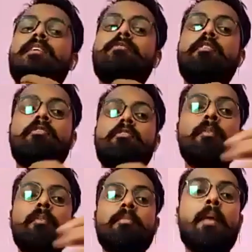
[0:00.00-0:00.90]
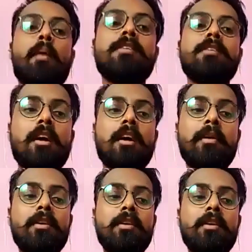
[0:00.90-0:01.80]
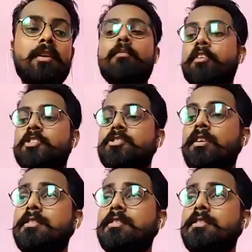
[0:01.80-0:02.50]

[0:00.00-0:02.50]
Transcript: Full frame cameras are being used by professionals